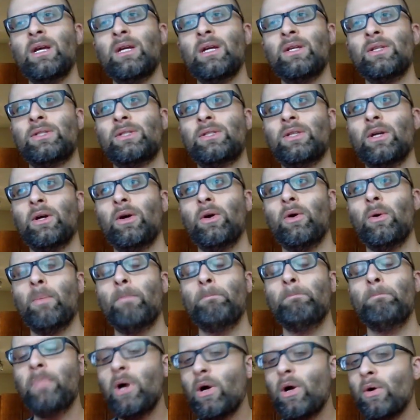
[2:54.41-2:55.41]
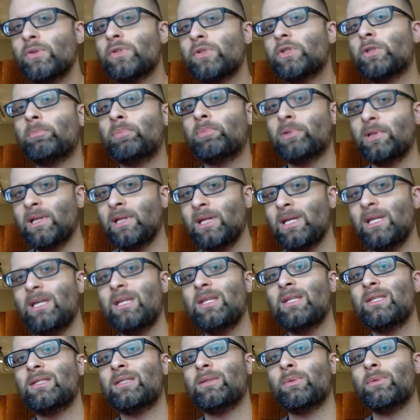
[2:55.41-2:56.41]
So most
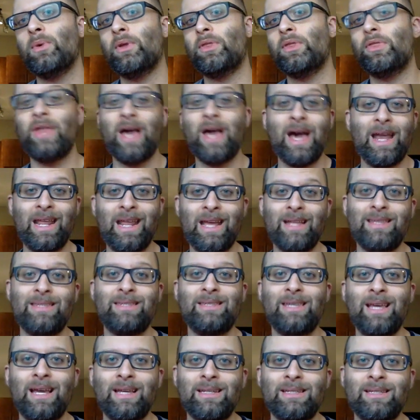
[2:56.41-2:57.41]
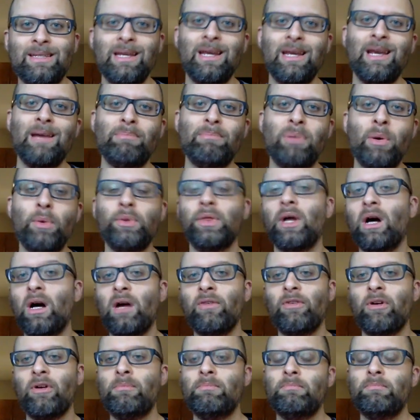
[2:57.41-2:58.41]
pleased with that headset, but with
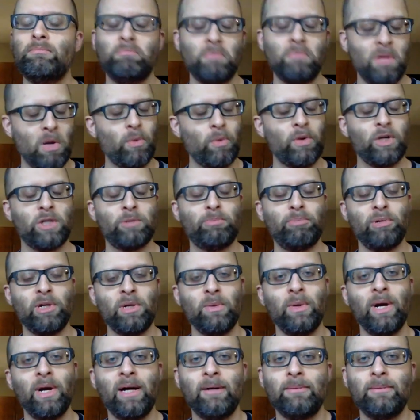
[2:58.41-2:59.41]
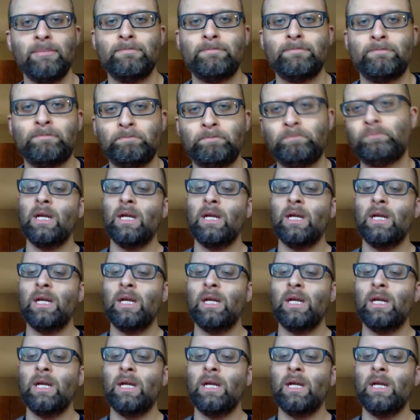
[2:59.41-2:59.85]
all of them, it works pretty well.